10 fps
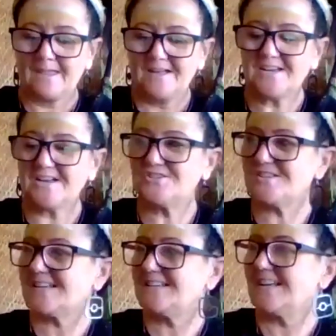it, it,
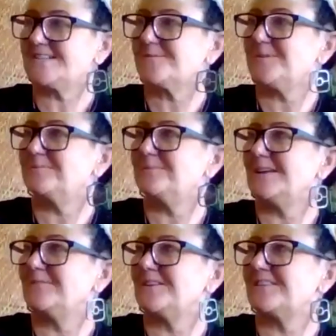just connects with
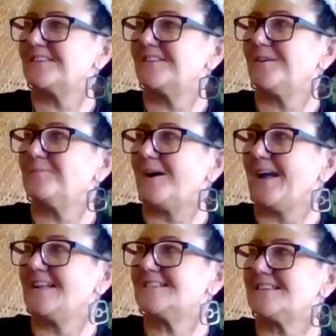me with, you know, my
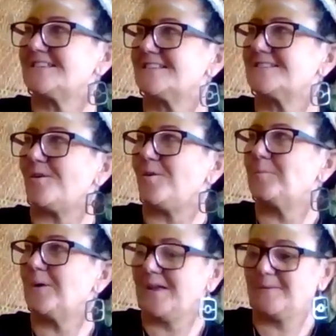ancestors, old
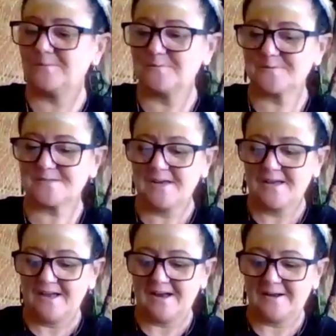peoples.
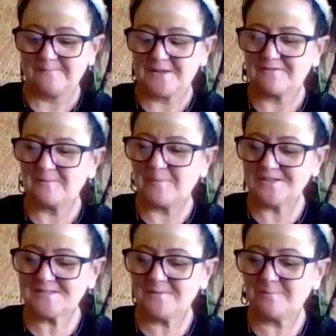Um, it
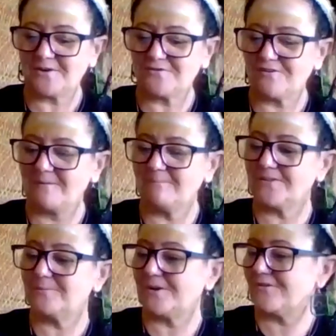reminds me of my grandmother.
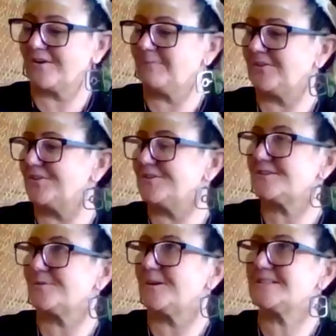My grandmother used
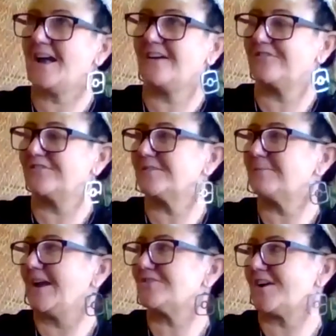to always have
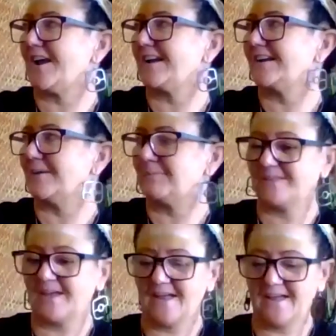Lomandra hanging up in
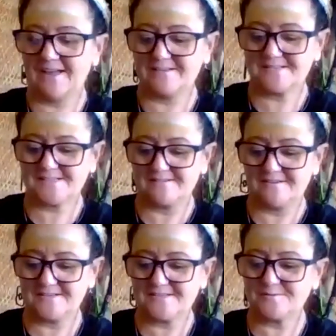the house and
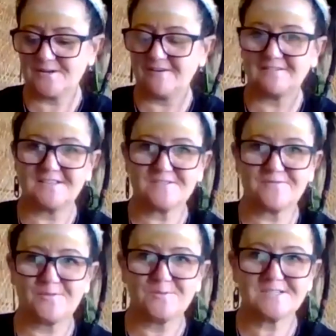I still carry this
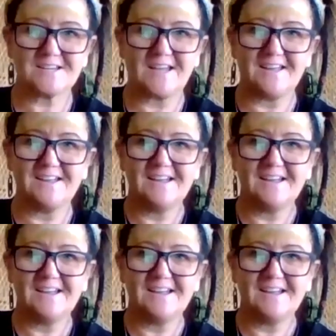forward today.